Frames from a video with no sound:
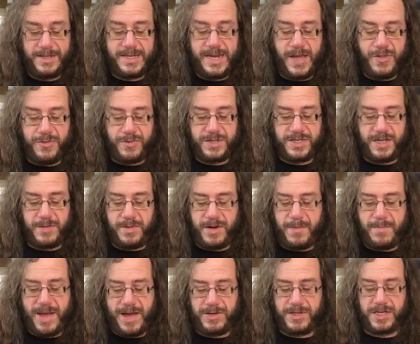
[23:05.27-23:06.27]
Danthres had been
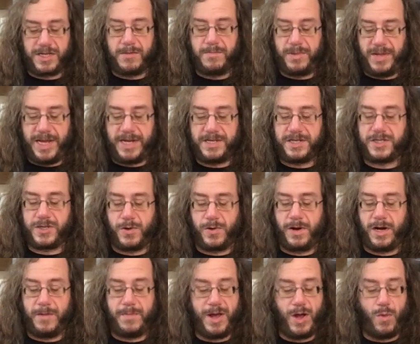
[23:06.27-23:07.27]
about to complain to
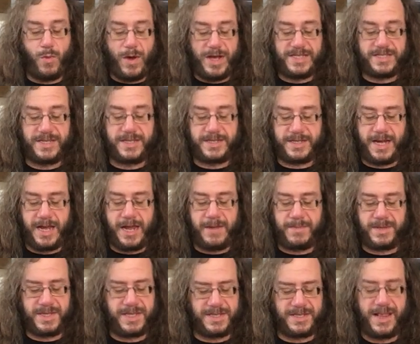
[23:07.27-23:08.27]
Torin about wasting time,
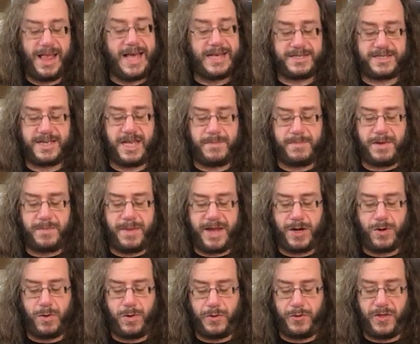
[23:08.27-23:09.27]
but this last statement
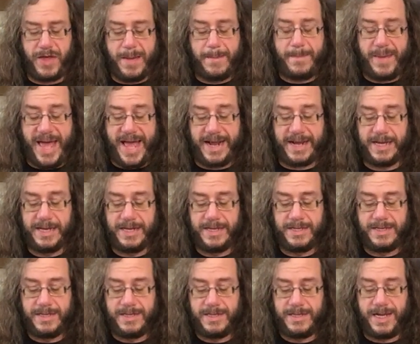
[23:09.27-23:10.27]
made her hold that back.
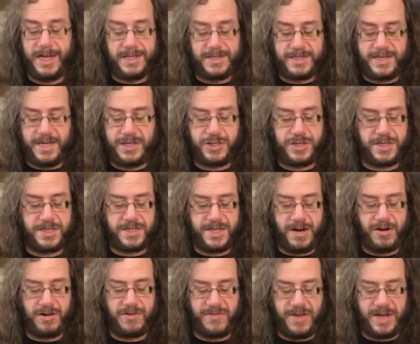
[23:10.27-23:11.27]
Instead, she
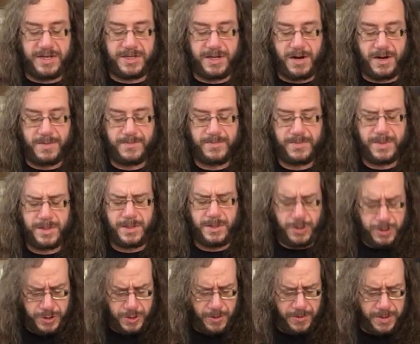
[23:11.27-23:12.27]
stared at Fantar.
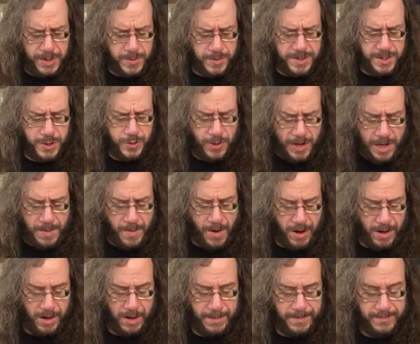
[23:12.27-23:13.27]
You're sure this was a trail
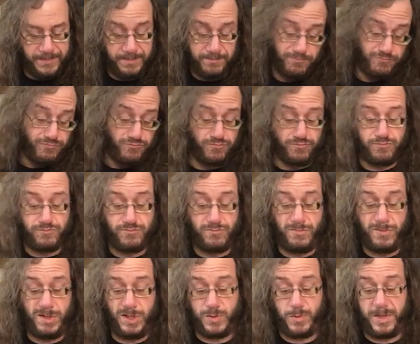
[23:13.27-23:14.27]
marker?
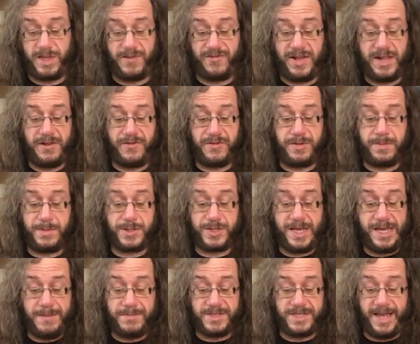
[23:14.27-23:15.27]
That's what the fellow from the
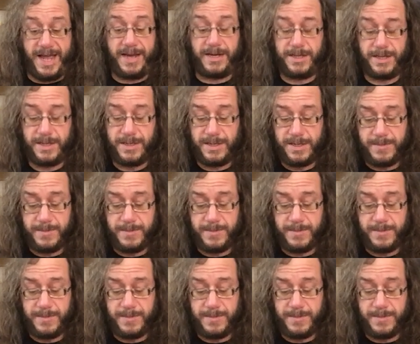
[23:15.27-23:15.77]
museum said.